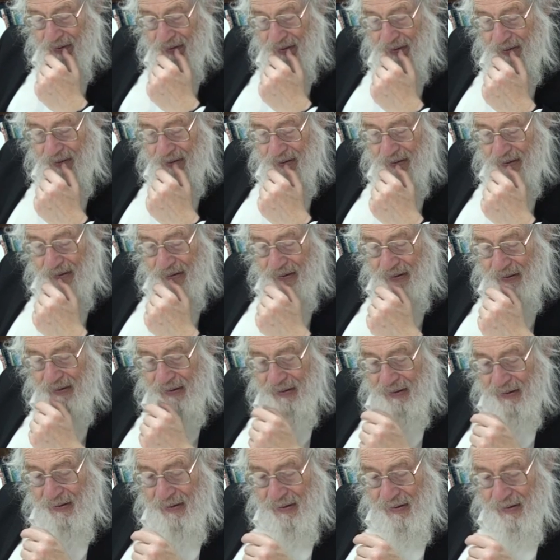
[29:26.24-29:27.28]
in the case of
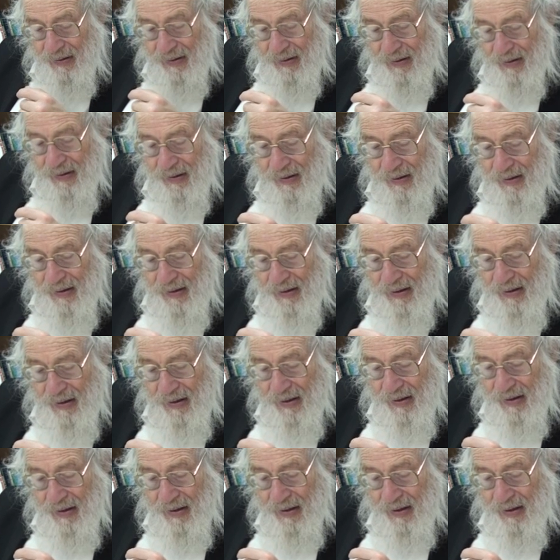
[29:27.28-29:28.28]
a boiled egg,